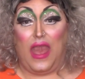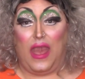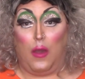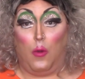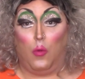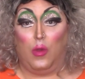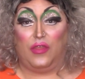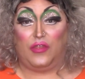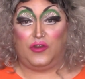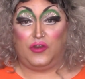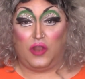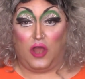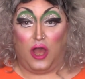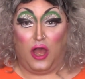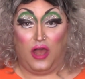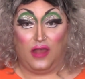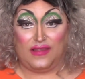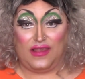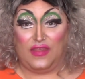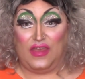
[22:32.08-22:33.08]
with
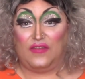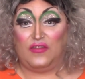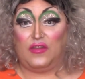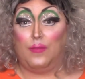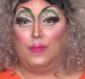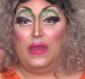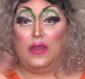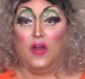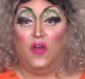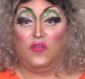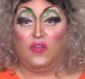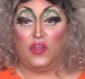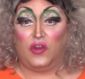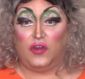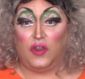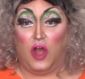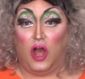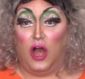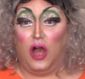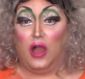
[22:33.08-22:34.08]
dogs, and they have to make over the
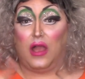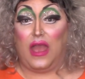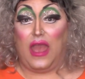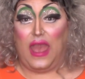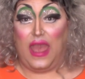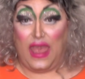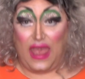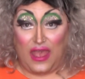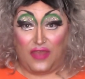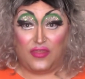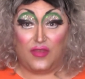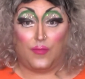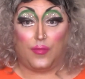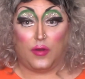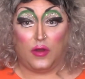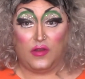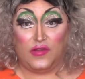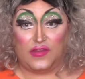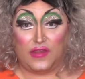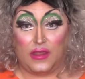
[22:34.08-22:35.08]
dog and the
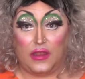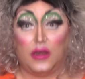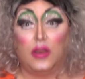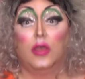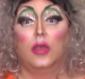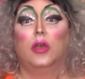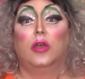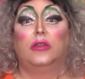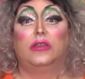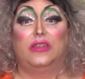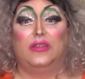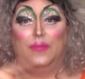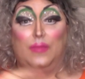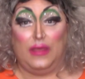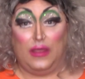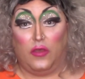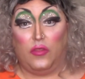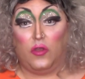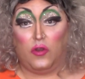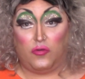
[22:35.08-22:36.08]
person to be
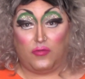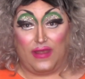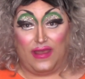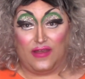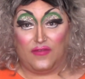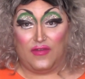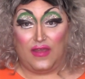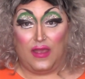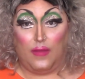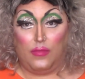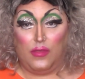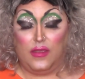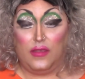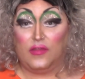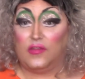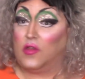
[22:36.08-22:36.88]
in their drag family.